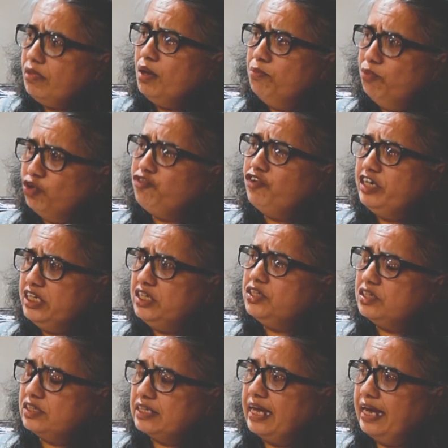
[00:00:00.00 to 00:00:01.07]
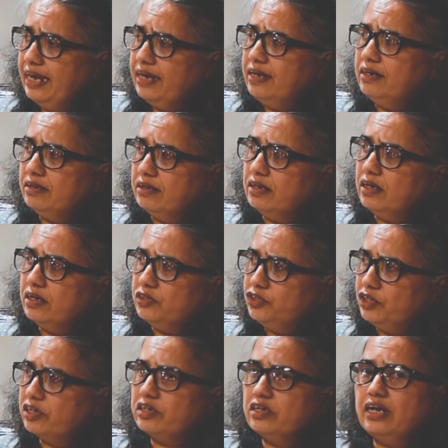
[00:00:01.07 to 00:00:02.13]
both for teachers and
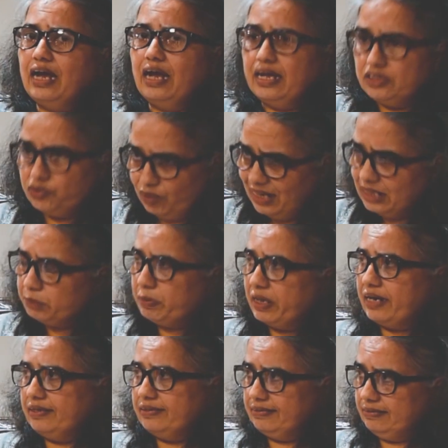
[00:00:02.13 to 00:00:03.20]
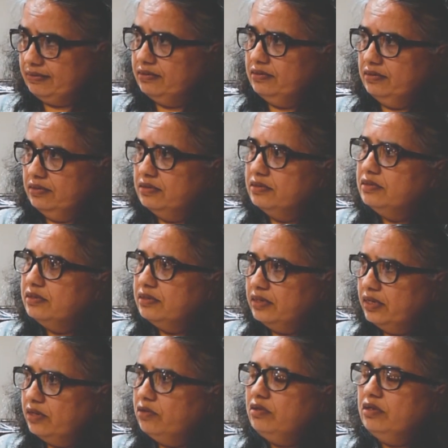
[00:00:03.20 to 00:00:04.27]
children as well as parents,
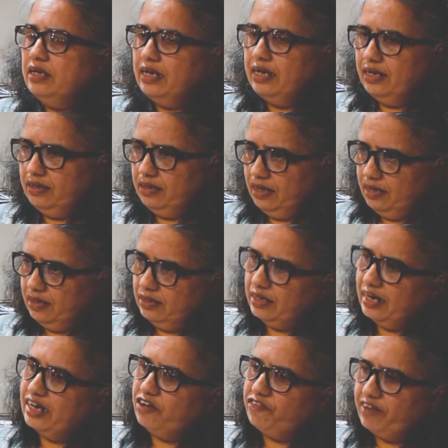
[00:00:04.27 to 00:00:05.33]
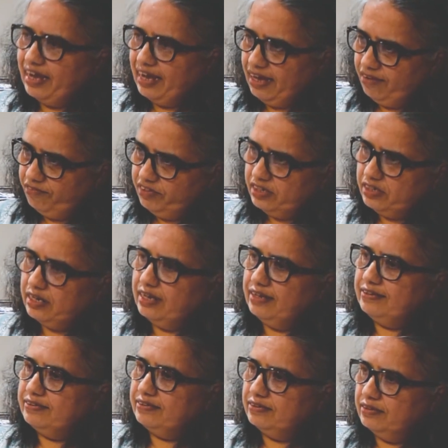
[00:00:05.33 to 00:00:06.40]
and kind of have it
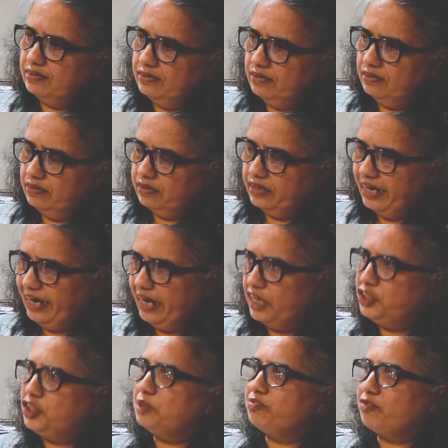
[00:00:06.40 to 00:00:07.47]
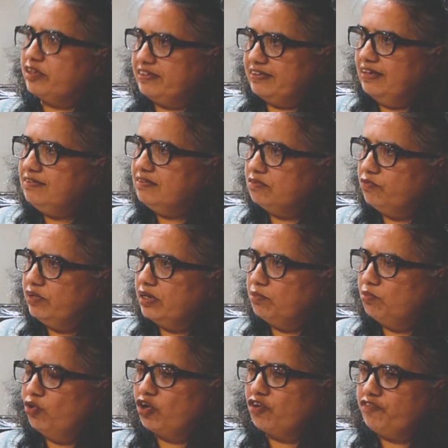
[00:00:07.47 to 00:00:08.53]
as a gradation process where
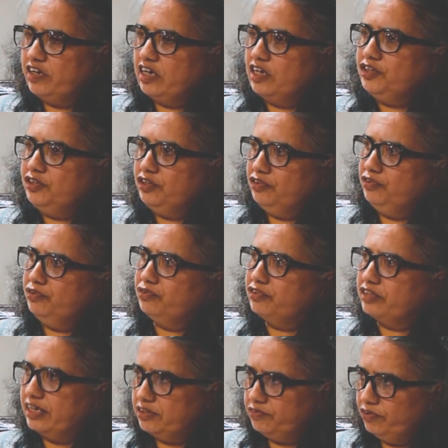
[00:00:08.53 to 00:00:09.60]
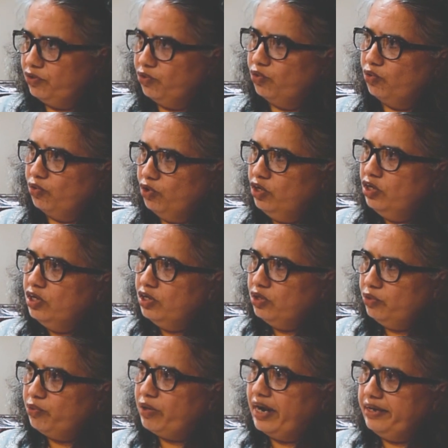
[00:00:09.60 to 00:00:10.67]
more of English is used as we go
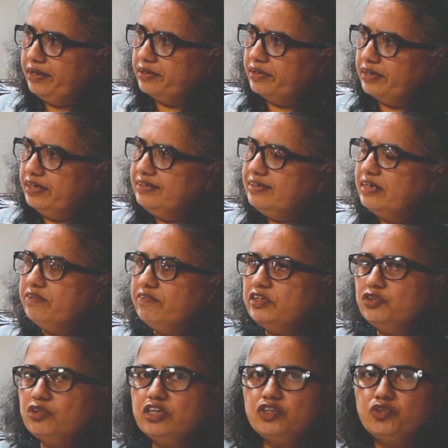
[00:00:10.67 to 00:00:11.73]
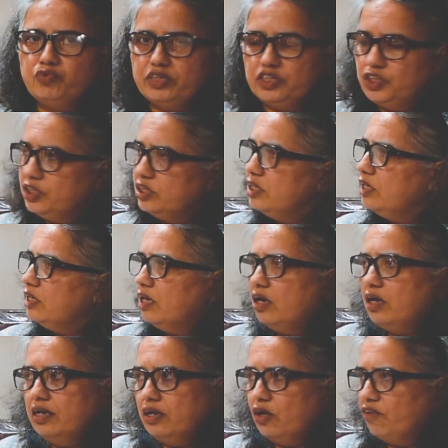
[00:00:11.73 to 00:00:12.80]
to higher grades, and eventually switch
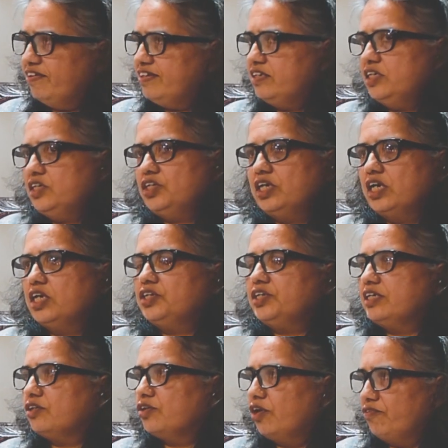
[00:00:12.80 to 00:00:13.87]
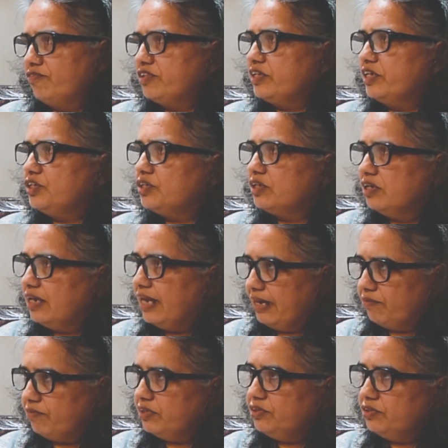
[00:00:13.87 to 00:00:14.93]
and always teach English as a conversational
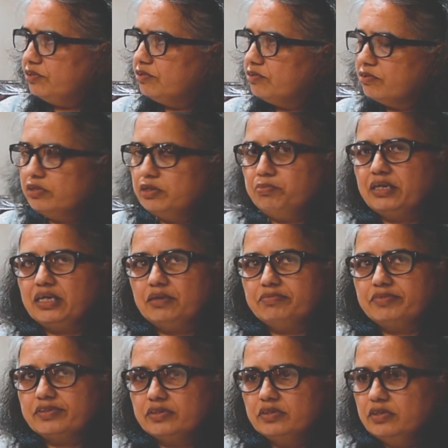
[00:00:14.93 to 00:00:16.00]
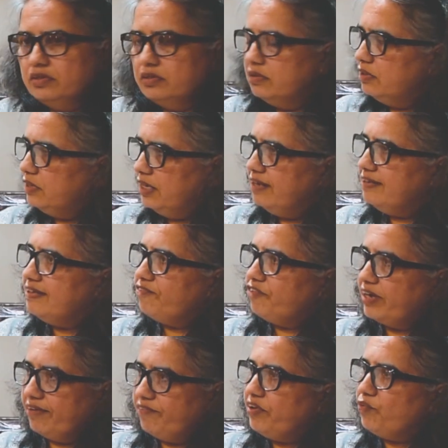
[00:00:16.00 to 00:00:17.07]
language, so it becomes easy for
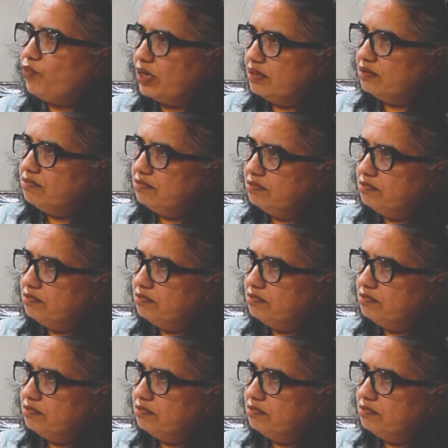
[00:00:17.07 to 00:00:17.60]
everyone.